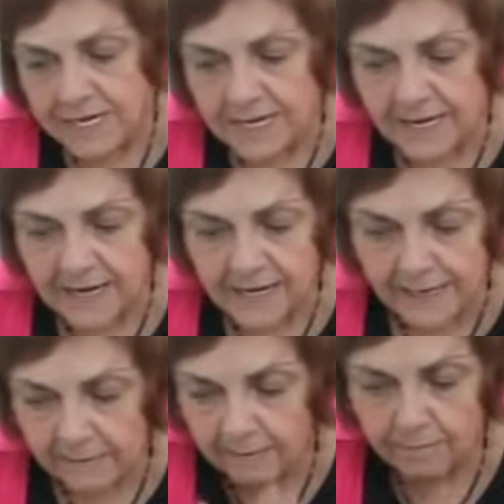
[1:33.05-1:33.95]
and
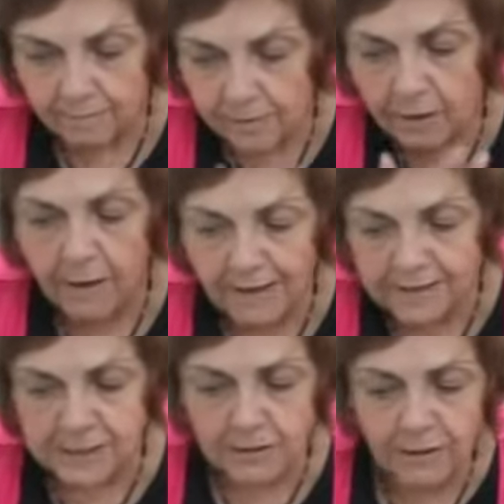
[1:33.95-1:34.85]
it
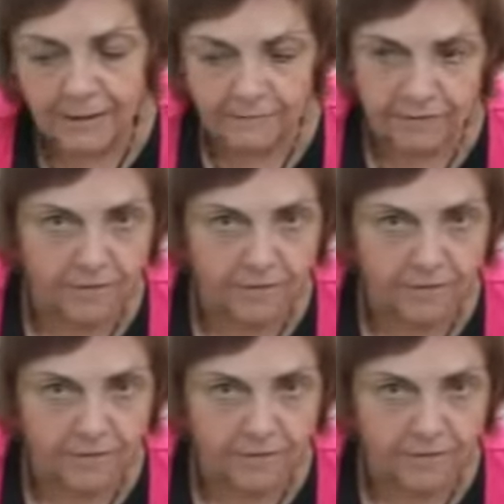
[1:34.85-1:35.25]
caused a lot of